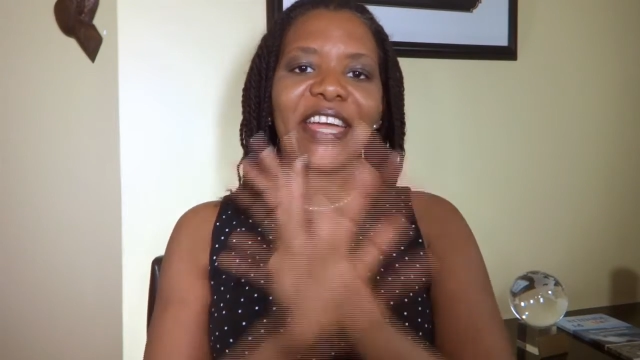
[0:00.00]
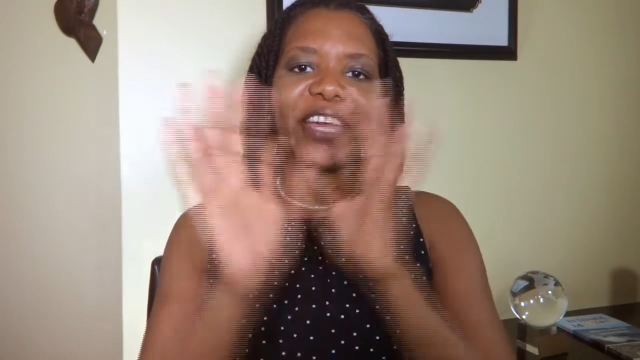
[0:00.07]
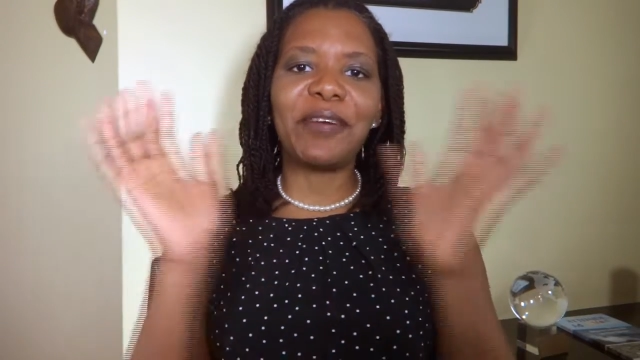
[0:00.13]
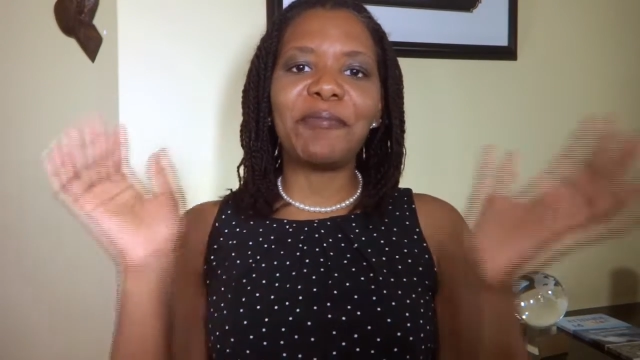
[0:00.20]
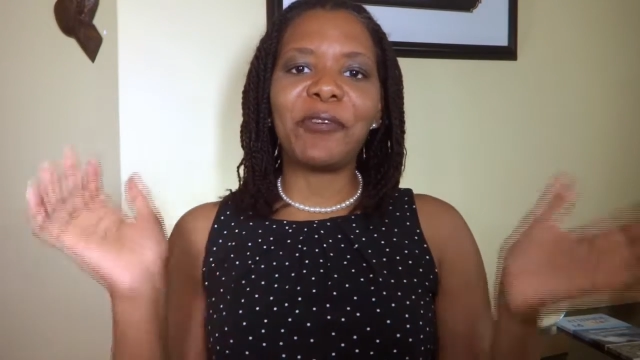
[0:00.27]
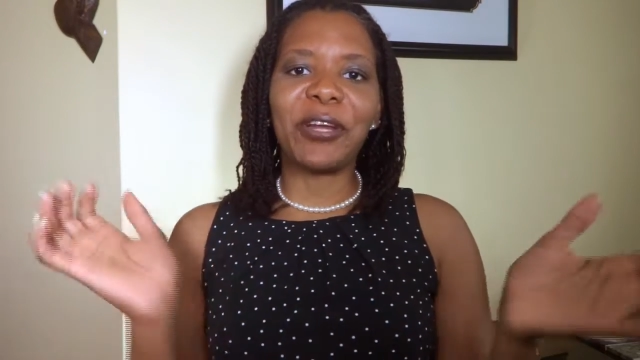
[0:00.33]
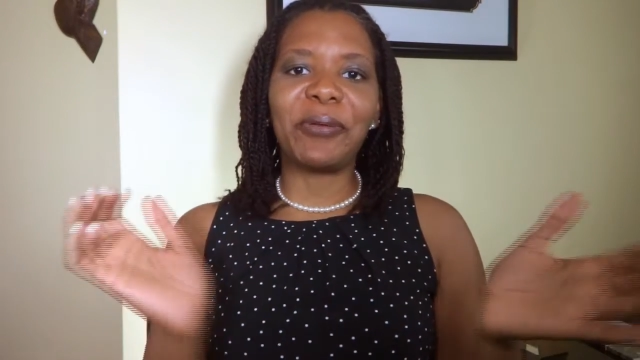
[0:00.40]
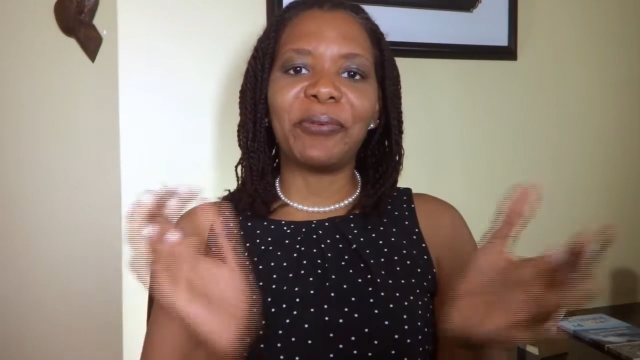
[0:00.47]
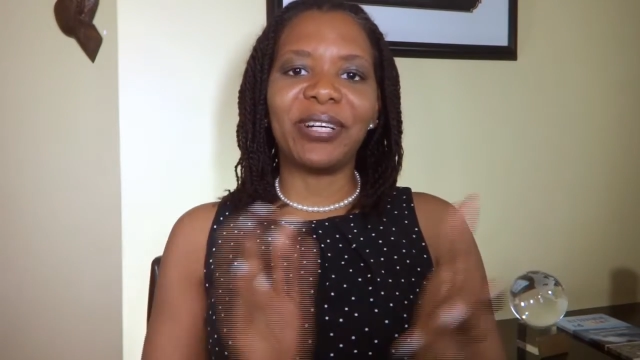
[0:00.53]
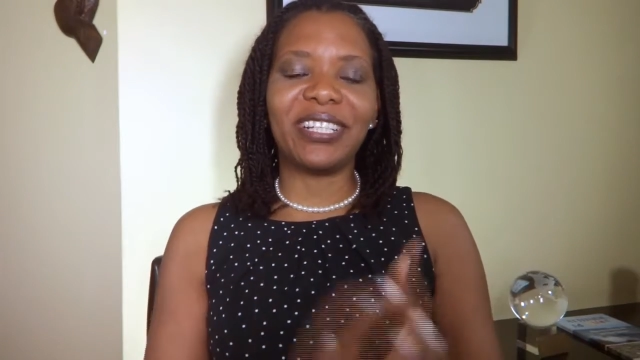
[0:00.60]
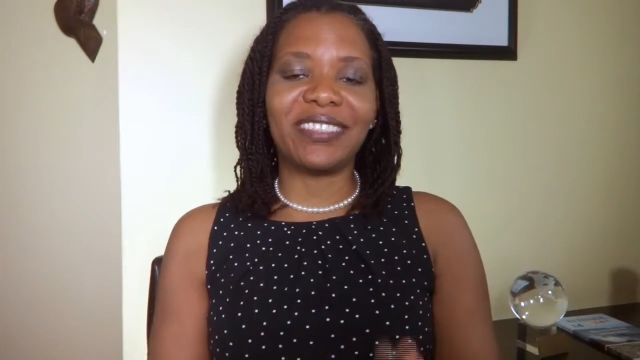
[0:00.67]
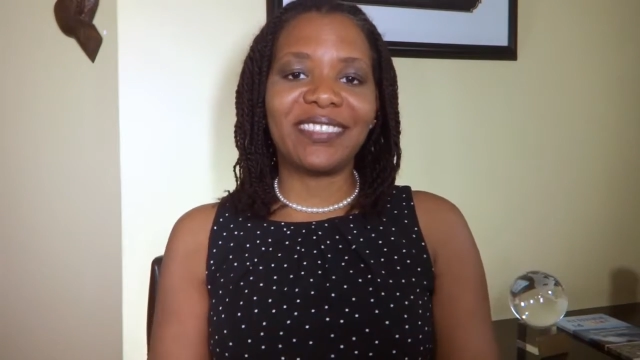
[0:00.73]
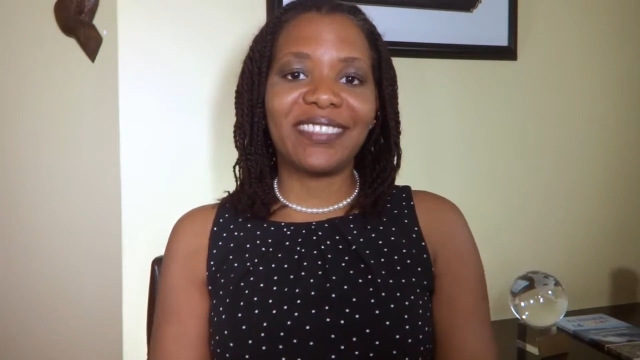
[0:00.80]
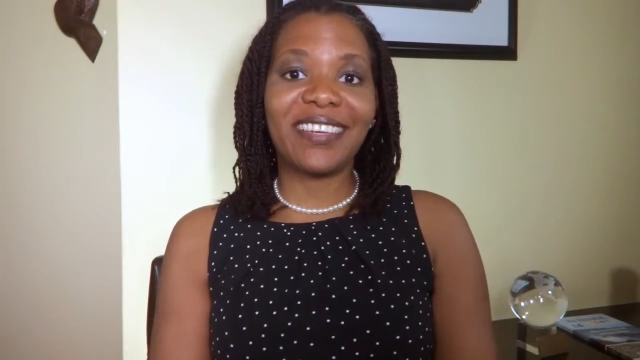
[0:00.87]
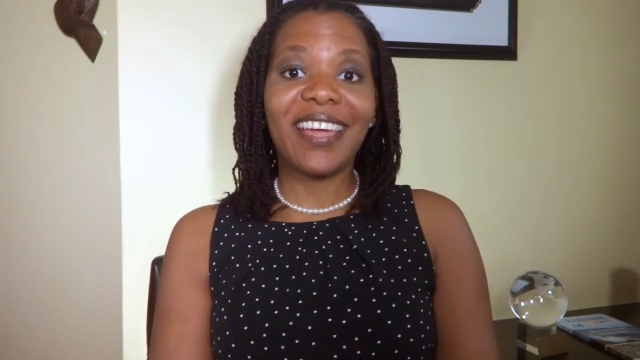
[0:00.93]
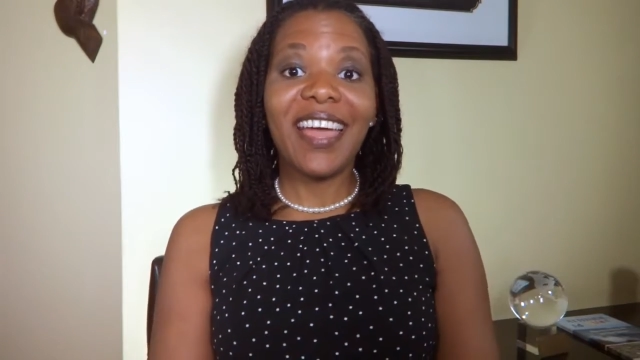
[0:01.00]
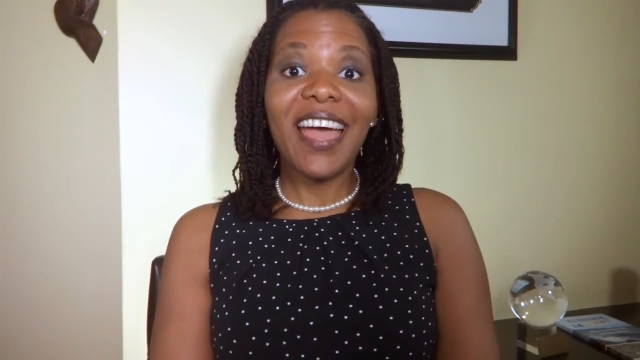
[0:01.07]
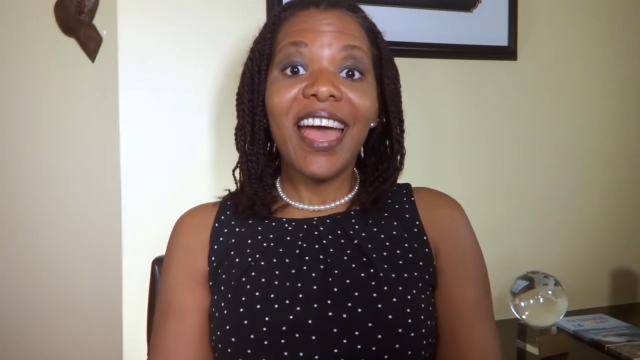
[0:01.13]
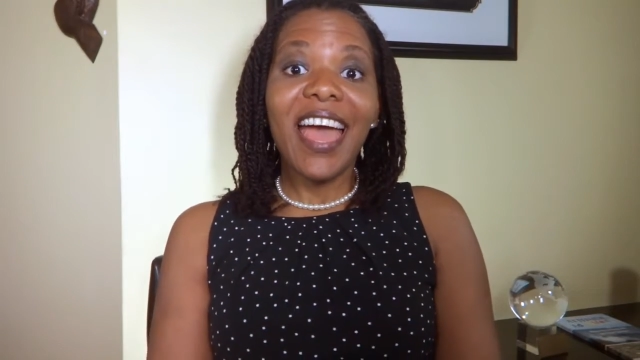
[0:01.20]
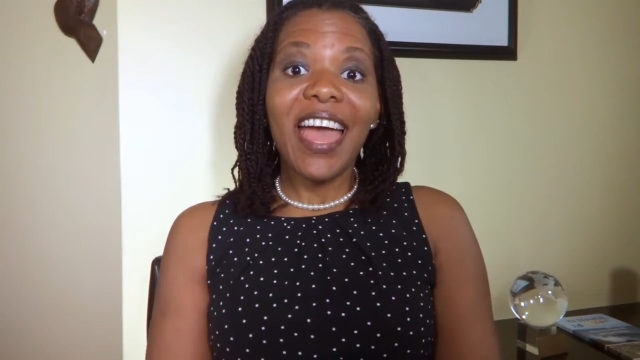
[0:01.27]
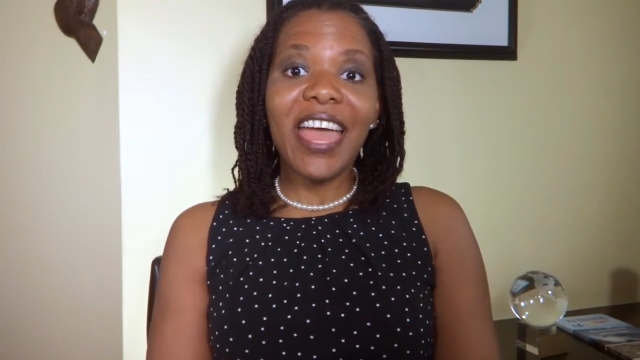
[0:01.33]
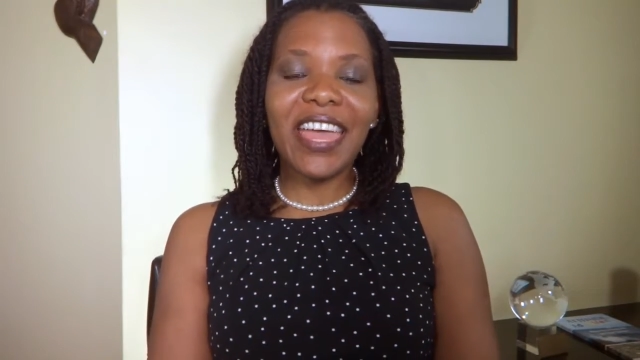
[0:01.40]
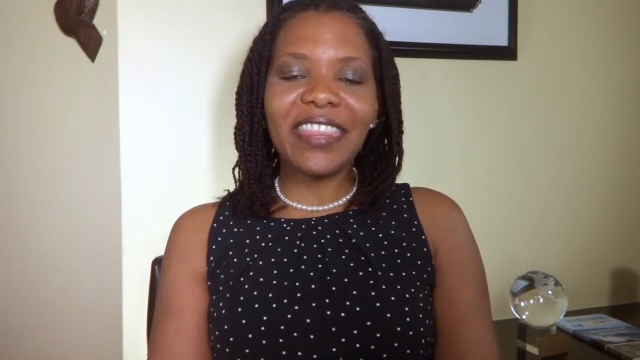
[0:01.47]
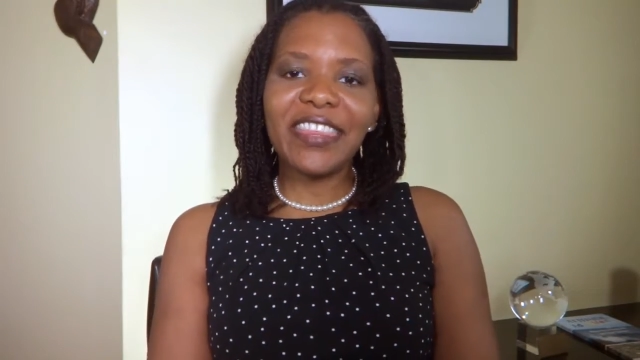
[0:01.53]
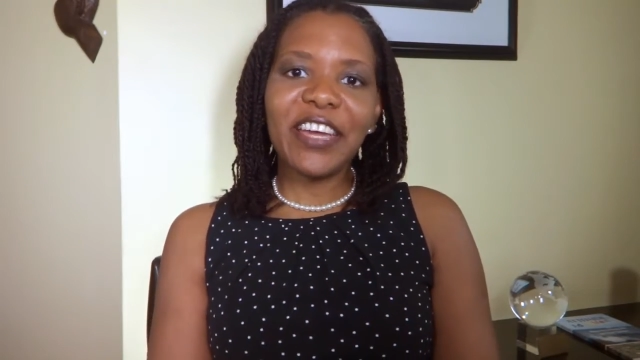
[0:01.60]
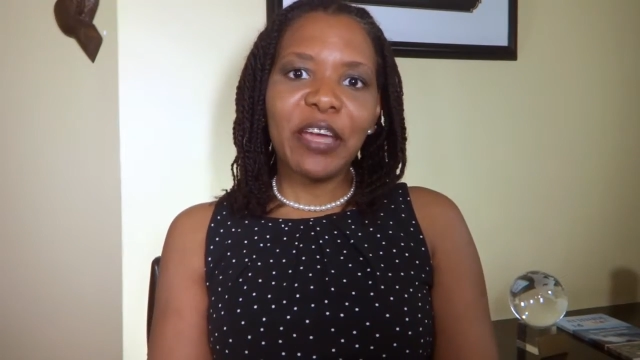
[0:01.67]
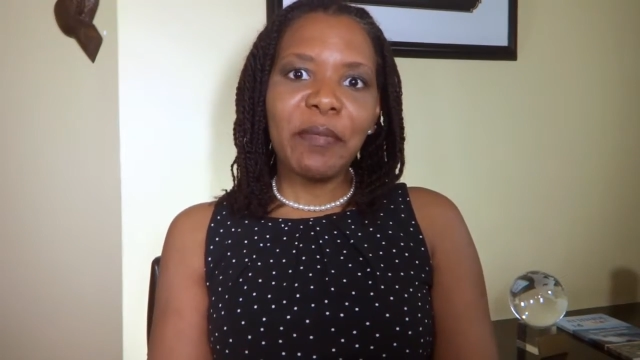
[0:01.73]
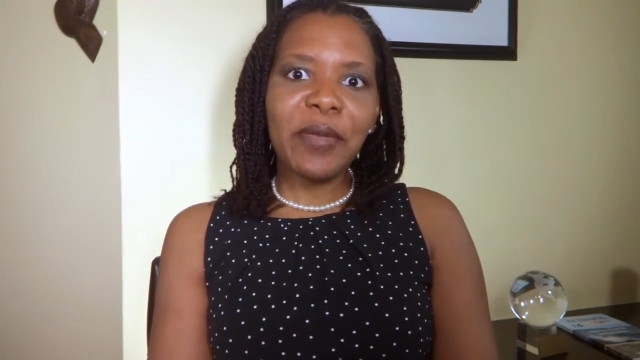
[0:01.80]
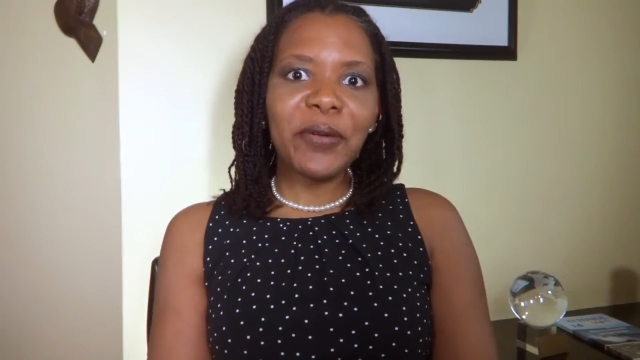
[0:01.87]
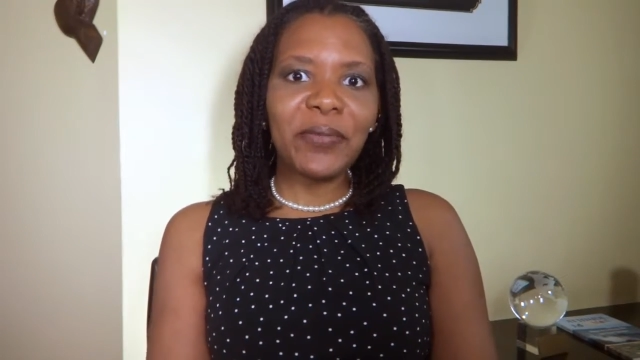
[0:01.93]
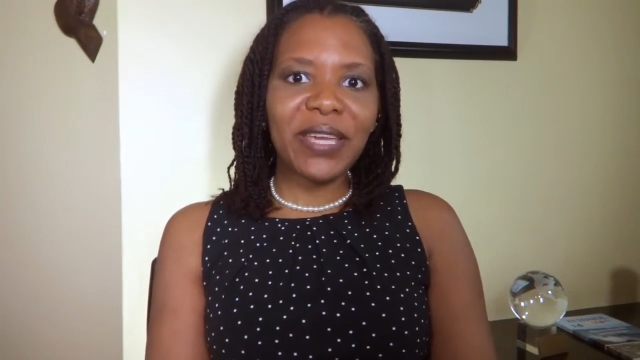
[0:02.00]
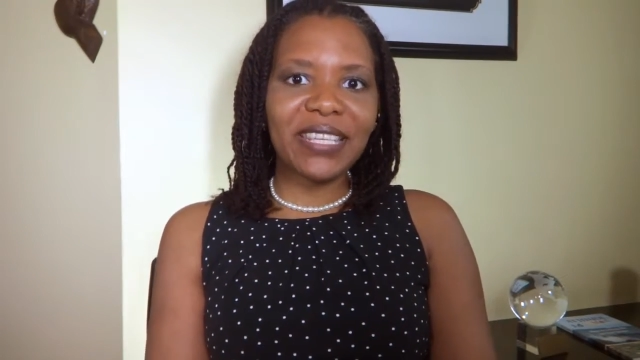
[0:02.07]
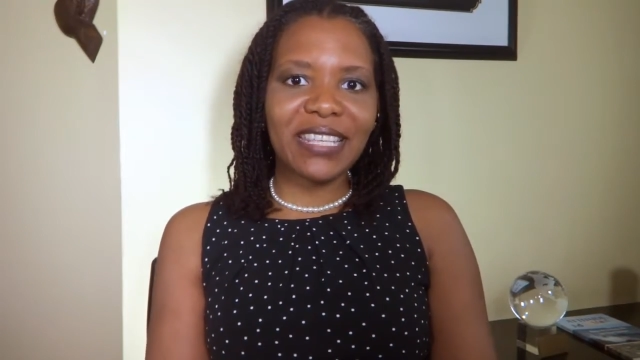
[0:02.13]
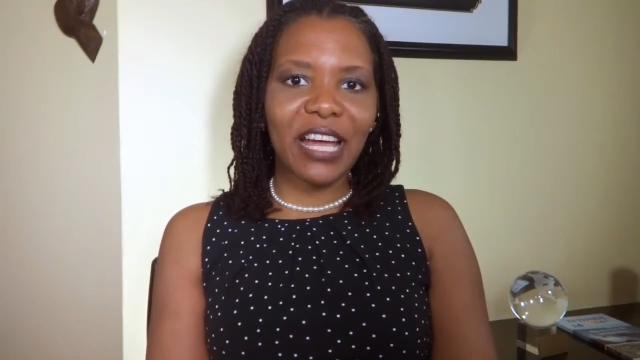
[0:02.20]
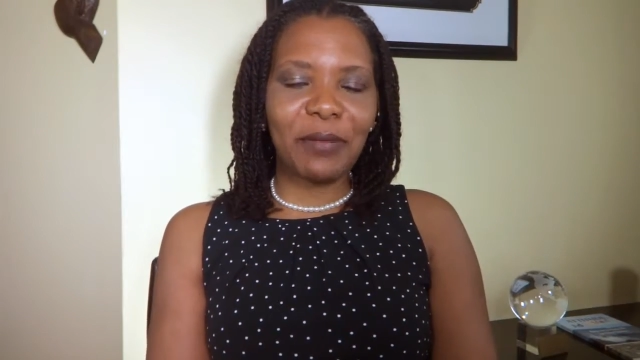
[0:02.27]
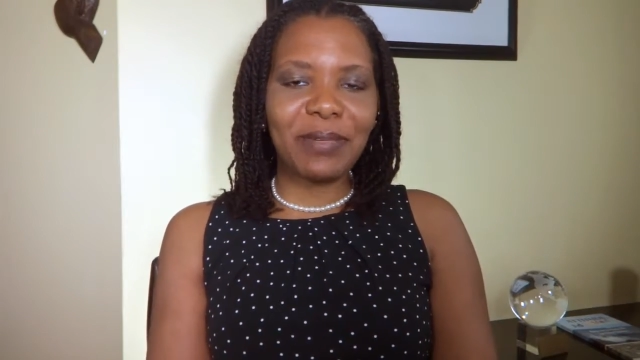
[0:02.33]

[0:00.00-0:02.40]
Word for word: Good morning world. In the coming weeks,